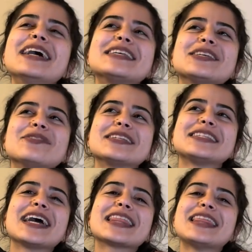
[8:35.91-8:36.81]
So it's
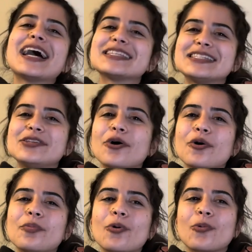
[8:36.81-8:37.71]
like, that's
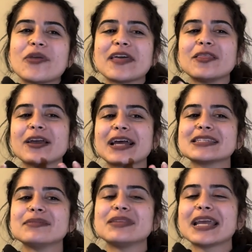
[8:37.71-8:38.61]
dope. Or when they look at
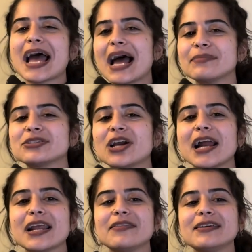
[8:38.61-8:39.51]
something
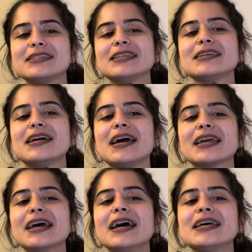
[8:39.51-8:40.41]
abstract and they see
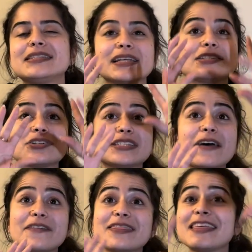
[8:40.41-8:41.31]
like 6 or
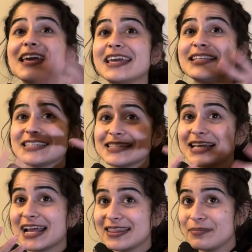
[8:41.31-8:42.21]
7 things
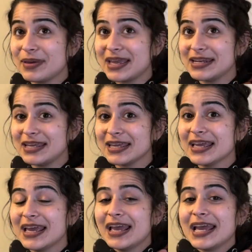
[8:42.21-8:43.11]
inside of the painting,
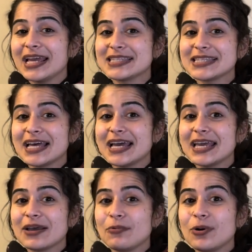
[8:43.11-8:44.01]
it's
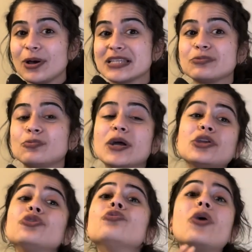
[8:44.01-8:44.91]
like, well, it's, what do
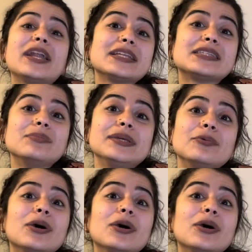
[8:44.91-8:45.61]
you want it to be?